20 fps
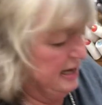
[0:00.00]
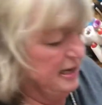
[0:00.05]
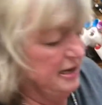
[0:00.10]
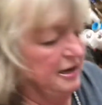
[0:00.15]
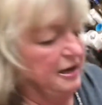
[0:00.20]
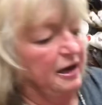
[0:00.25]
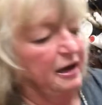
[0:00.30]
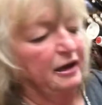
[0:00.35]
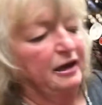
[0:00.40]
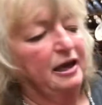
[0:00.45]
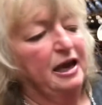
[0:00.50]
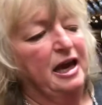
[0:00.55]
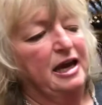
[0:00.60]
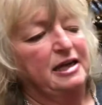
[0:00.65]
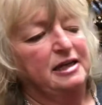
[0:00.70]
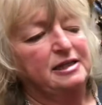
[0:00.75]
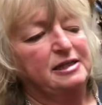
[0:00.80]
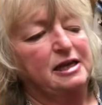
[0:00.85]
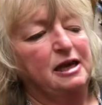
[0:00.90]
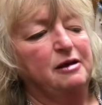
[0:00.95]
Okay,
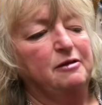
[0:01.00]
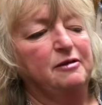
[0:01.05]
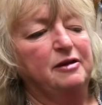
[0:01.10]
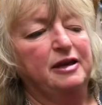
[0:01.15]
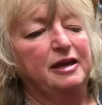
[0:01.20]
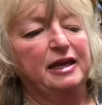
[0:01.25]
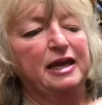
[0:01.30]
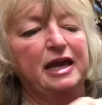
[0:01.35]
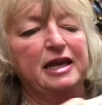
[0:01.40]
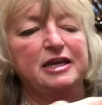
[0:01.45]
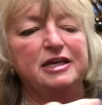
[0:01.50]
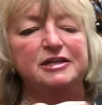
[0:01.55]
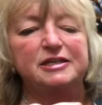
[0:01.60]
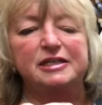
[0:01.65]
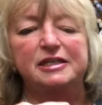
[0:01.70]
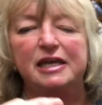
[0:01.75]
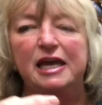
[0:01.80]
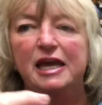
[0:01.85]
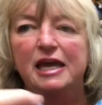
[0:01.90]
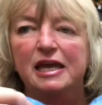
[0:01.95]
so can you
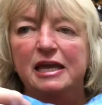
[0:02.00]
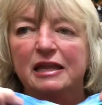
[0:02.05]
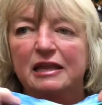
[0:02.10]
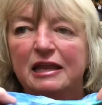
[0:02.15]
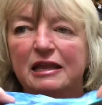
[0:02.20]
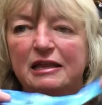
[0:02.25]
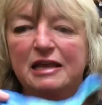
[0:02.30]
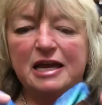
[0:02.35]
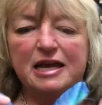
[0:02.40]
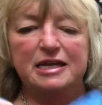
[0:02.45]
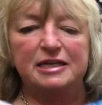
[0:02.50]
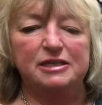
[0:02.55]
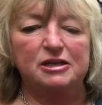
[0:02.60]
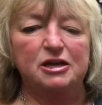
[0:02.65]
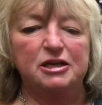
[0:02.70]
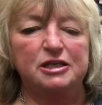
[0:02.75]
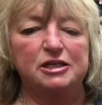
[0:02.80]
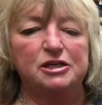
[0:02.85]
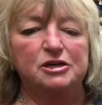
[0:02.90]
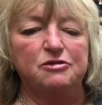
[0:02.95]
see that that is
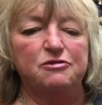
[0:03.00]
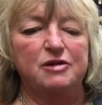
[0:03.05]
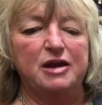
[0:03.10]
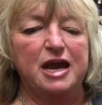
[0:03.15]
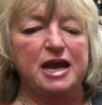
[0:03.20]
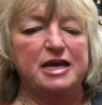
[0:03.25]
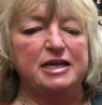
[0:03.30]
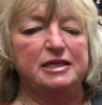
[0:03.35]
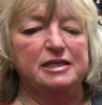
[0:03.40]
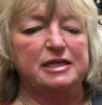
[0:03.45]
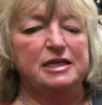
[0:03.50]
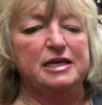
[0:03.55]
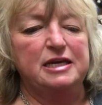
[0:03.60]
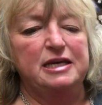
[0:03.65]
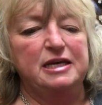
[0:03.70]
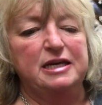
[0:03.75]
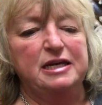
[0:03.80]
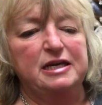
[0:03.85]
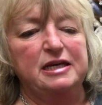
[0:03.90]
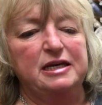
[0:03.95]
going to create
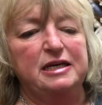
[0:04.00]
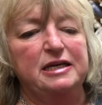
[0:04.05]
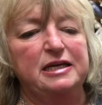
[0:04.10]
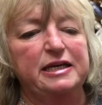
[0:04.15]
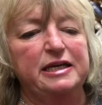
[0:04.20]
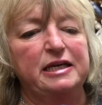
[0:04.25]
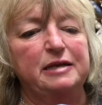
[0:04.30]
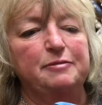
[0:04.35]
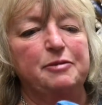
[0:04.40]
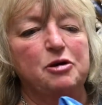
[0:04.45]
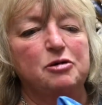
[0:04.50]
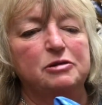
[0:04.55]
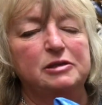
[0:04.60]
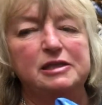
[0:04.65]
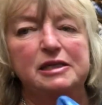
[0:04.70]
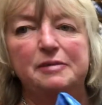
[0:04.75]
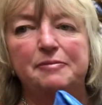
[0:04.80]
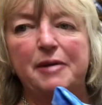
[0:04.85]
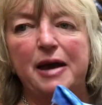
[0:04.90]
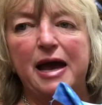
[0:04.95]
a little
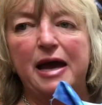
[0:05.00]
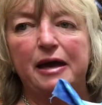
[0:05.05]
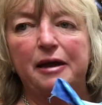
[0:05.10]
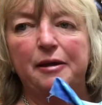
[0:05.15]
boxy bag?